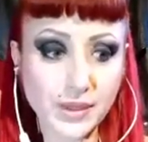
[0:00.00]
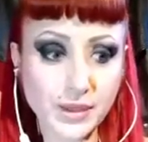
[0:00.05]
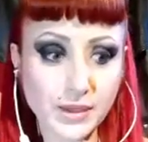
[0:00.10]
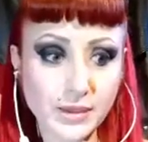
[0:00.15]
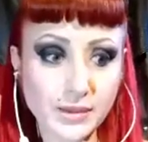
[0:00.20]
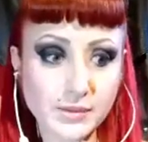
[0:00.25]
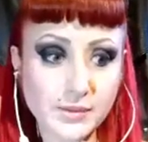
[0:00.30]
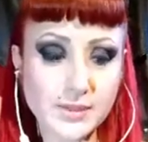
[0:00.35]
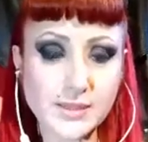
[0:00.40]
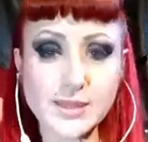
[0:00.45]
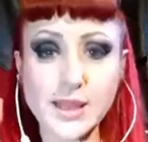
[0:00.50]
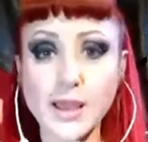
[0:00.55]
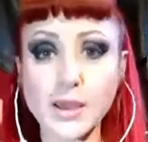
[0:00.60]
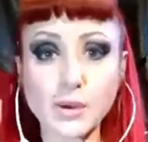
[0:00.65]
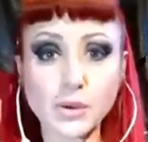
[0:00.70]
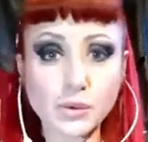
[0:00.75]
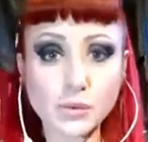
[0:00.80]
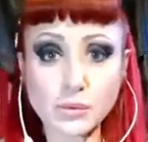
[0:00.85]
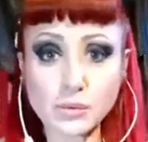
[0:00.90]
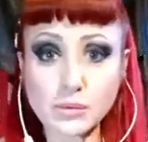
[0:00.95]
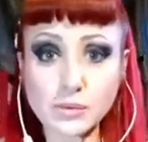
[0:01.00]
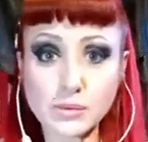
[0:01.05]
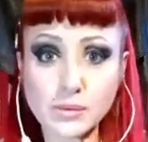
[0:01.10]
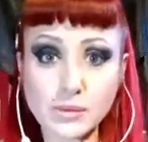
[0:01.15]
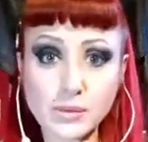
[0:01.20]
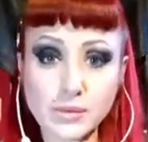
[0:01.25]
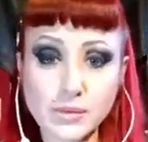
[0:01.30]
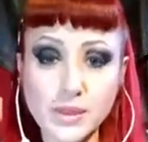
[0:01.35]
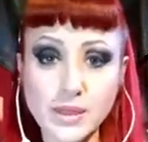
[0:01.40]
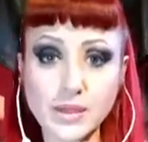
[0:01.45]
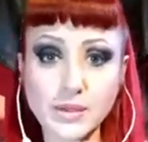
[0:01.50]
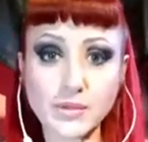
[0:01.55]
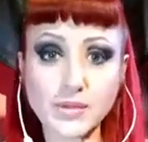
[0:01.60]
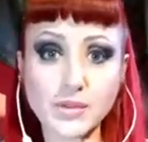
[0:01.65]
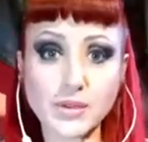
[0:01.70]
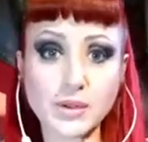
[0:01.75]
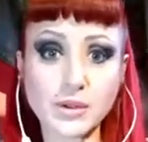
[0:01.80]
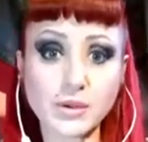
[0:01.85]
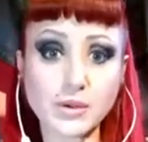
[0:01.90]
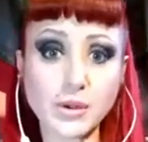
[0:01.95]
sell things
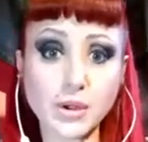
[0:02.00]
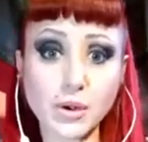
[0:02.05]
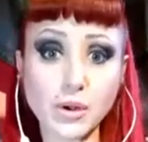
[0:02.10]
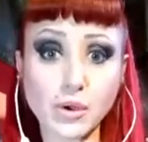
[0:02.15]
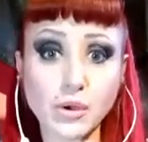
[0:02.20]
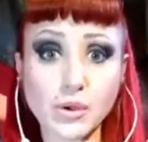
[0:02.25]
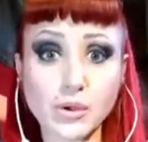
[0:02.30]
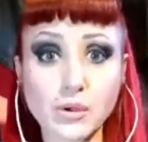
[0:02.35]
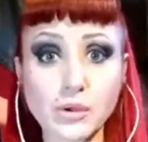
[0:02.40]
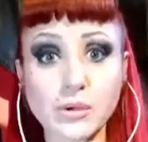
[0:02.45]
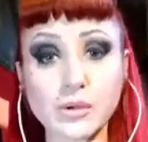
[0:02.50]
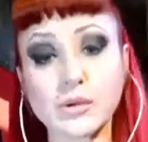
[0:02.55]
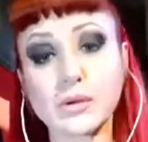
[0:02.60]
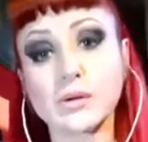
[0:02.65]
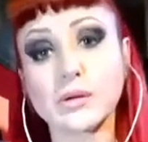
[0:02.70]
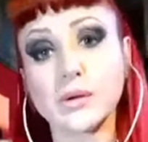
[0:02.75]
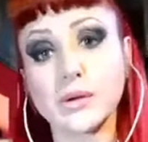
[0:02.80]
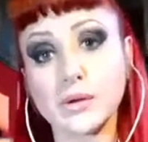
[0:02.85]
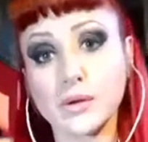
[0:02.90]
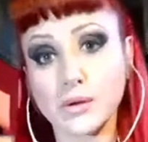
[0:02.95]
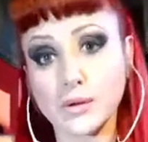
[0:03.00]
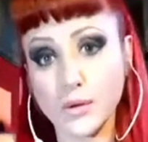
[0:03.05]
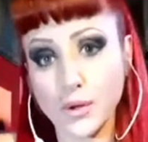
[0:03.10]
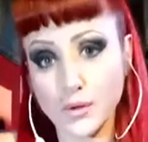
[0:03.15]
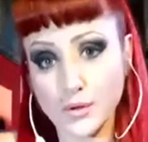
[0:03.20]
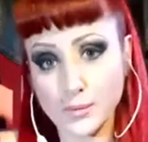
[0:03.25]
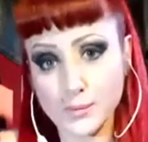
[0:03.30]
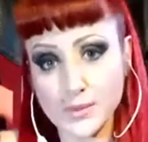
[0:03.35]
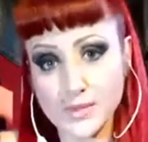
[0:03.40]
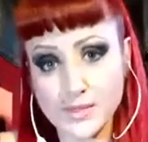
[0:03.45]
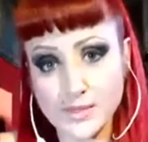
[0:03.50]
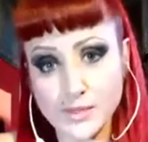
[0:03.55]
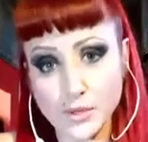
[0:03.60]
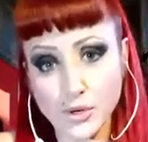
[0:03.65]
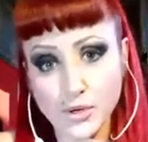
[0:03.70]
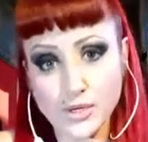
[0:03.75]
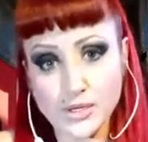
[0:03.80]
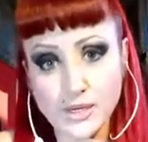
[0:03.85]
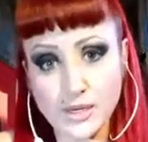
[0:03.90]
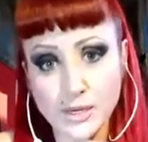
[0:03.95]
that are no longer going to be
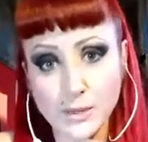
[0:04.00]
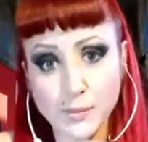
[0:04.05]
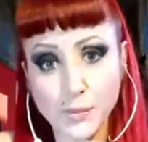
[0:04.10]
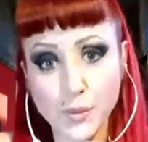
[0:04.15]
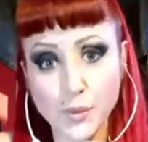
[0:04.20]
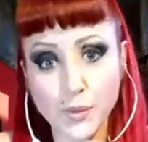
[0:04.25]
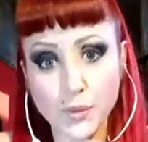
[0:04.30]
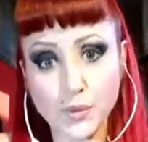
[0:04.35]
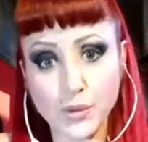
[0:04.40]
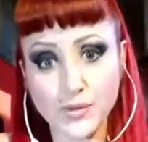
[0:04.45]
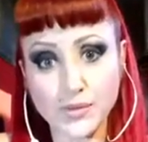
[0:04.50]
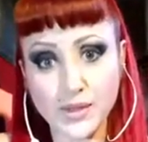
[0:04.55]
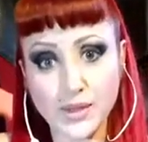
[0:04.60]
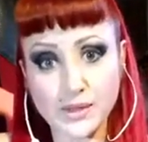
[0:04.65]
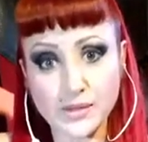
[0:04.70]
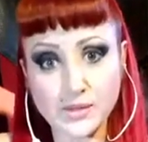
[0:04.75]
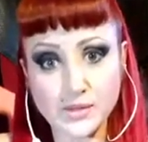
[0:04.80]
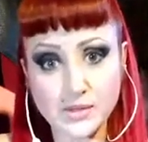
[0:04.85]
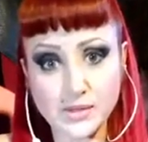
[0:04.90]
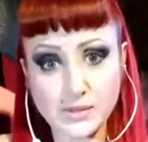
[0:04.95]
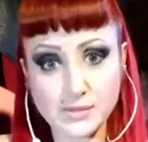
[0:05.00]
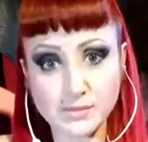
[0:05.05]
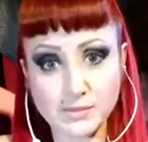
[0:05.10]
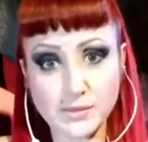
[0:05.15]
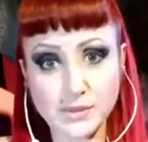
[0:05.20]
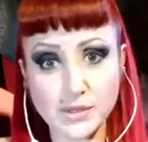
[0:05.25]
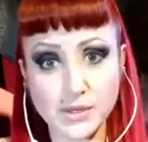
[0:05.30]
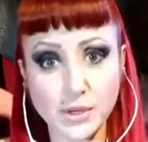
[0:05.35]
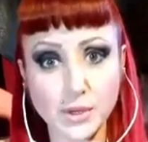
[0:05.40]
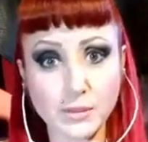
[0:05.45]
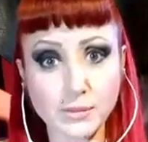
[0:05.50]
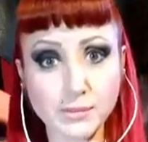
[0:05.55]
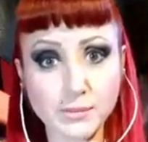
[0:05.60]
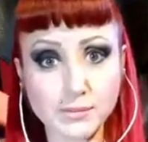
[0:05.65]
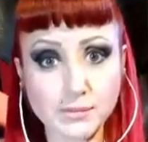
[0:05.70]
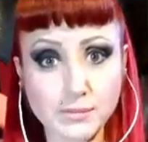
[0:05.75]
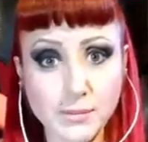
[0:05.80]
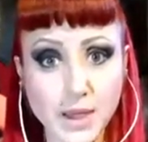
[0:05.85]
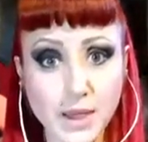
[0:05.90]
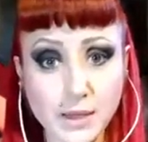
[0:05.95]
stocked anymore, and they just
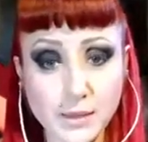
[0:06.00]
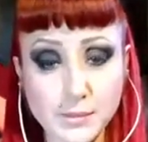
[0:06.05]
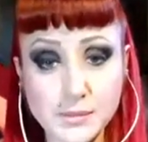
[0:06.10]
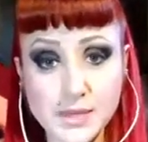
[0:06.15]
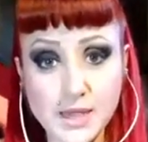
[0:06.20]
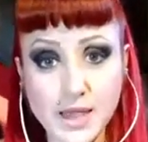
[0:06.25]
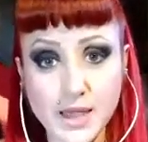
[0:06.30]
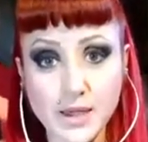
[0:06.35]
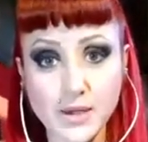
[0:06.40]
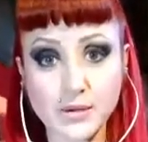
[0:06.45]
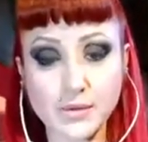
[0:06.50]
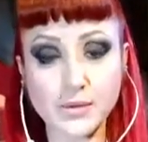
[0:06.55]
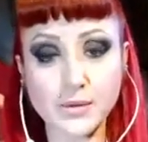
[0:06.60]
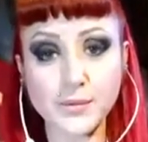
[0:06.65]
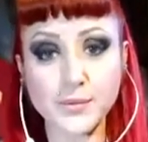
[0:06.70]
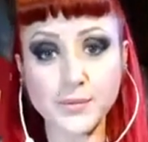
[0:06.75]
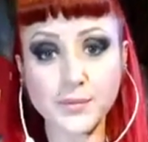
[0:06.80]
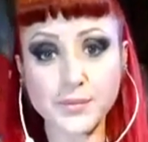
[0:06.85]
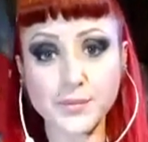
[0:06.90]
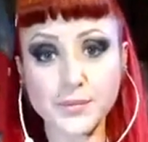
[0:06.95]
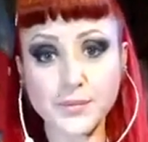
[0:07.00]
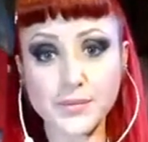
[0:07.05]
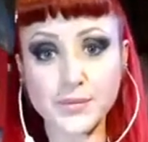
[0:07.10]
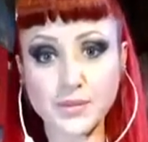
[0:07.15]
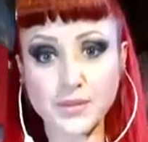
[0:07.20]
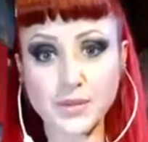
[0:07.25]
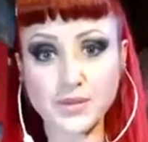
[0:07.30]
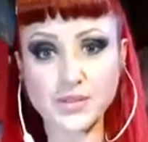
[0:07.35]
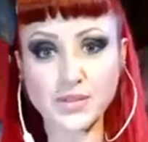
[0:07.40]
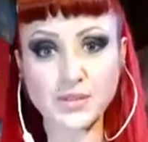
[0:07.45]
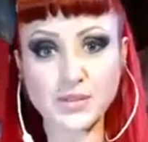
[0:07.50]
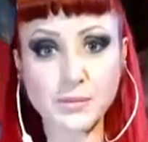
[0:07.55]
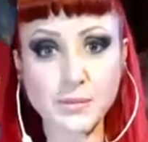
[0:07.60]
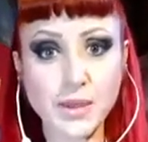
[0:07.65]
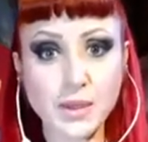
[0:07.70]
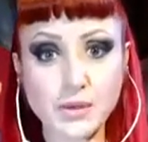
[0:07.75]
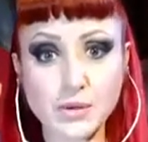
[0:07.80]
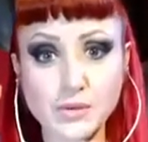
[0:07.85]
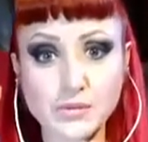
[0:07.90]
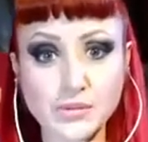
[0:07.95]
mark them down. So it's just a
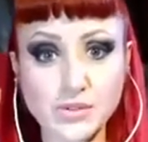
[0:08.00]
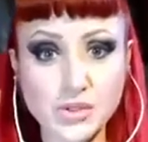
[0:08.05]
matter of just